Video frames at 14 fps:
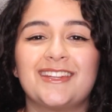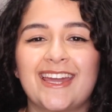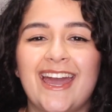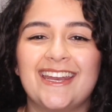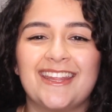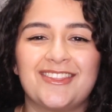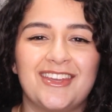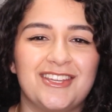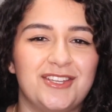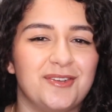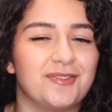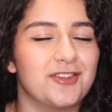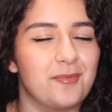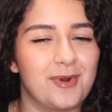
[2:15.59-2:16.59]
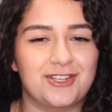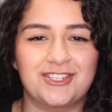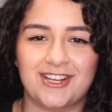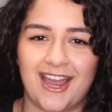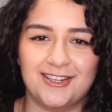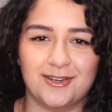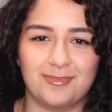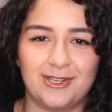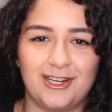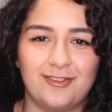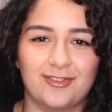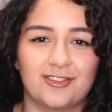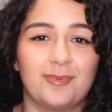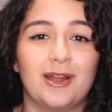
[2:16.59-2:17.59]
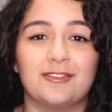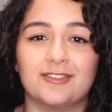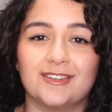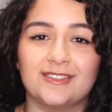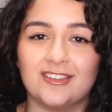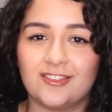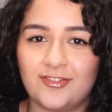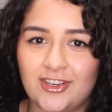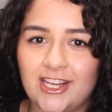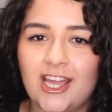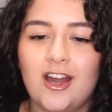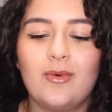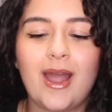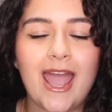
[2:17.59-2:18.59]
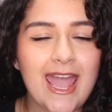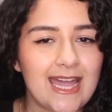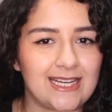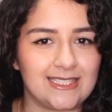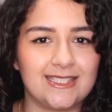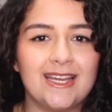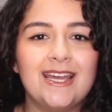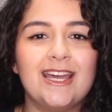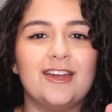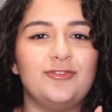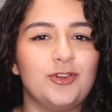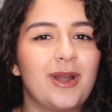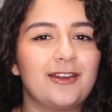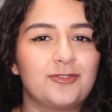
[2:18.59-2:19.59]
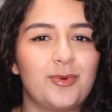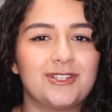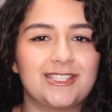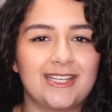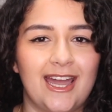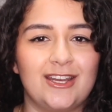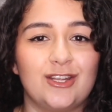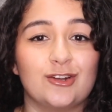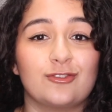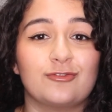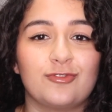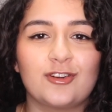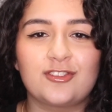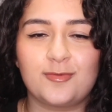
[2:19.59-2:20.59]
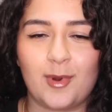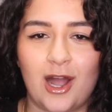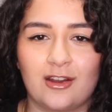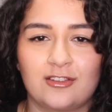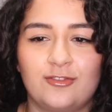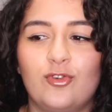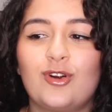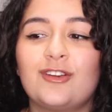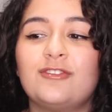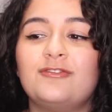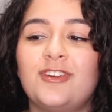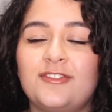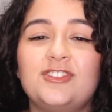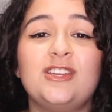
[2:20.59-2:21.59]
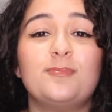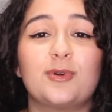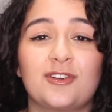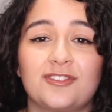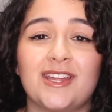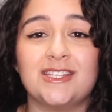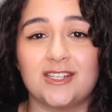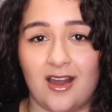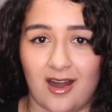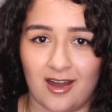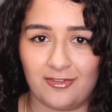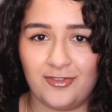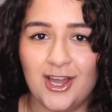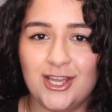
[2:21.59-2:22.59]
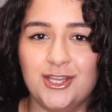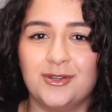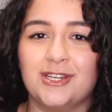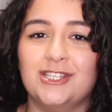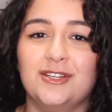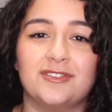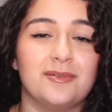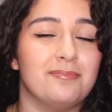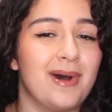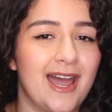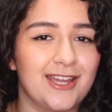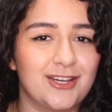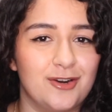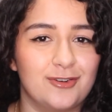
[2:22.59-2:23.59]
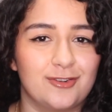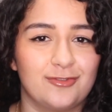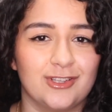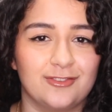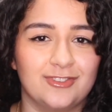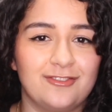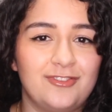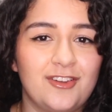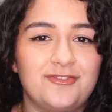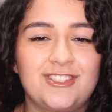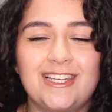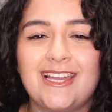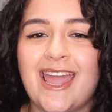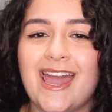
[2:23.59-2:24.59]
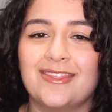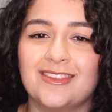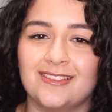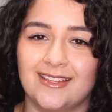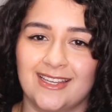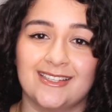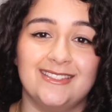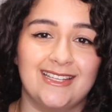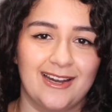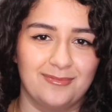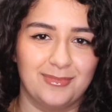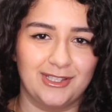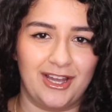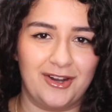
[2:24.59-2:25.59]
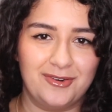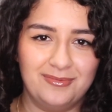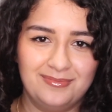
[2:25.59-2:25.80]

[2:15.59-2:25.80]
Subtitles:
again, thank you so much to Kinder Beauty for sponsoring this video, and if you guys want to get your first box for 50% off, you can use my code FullofLit50 and the link down below.